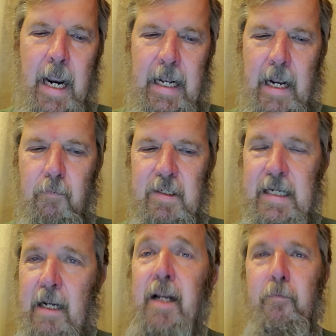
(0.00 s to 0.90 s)
And that was
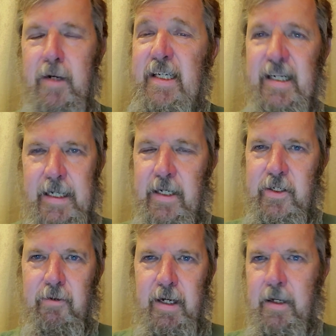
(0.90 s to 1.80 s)
not in recent
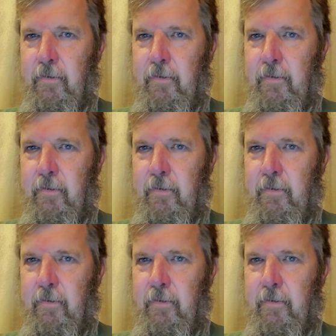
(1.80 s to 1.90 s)
history.